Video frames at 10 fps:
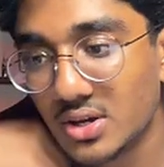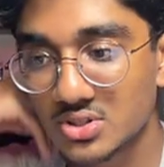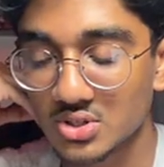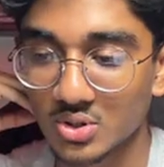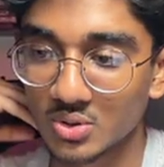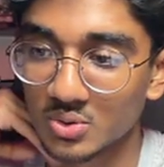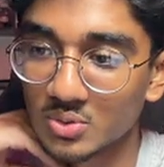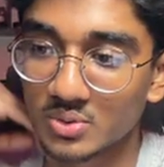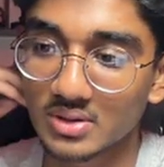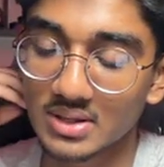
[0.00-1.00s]

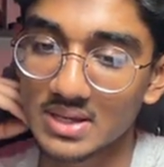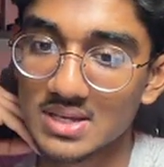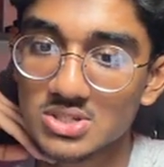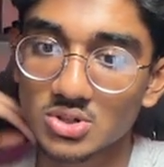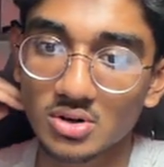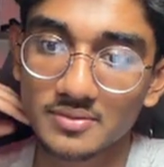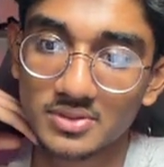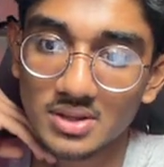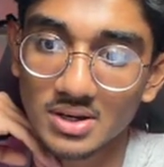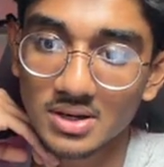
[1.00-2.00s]
So each
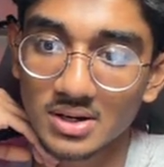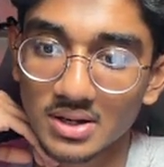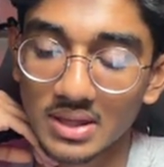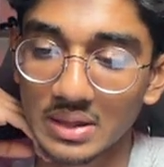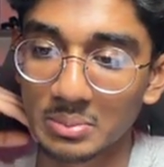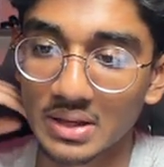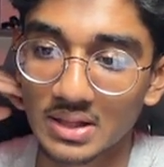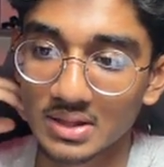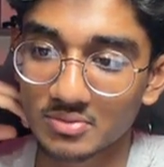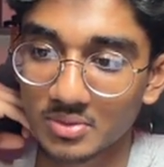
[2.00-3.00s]
of the
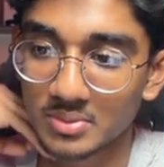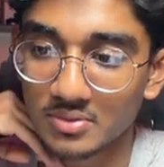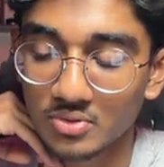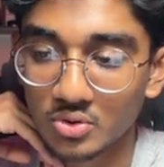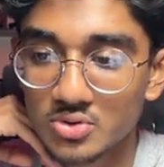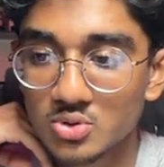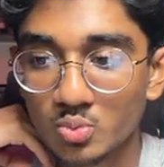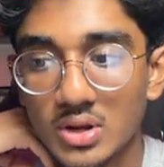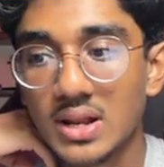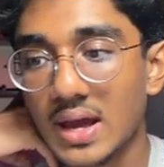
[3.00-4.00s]
email from the flows
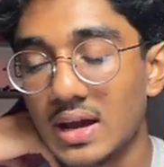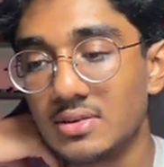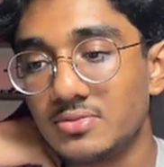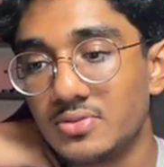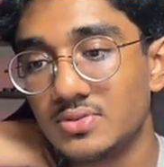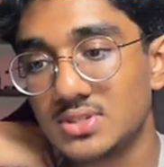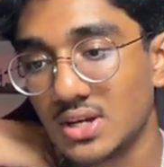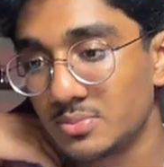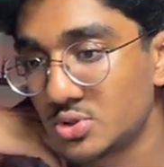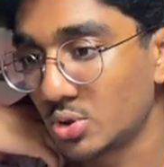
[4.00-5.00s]
will have
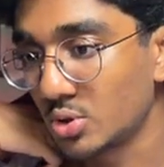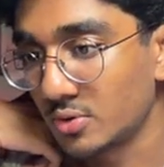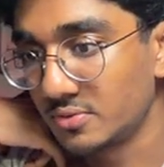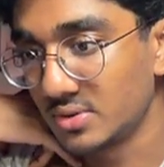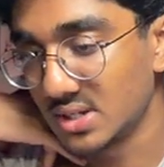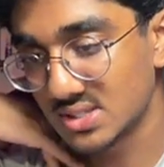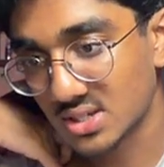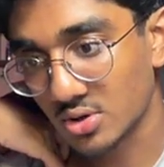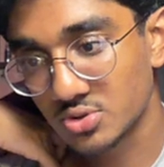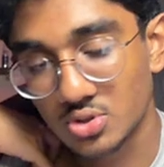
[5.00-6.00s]
some sort of
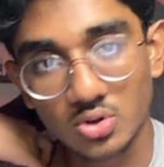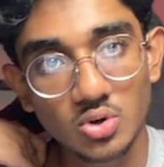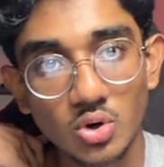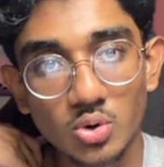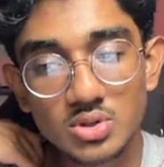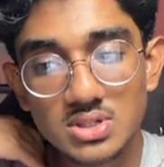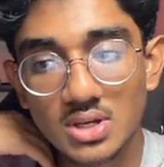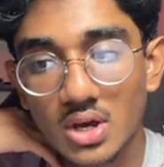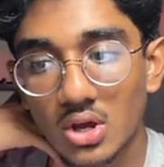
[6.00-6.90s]
discounts or codes.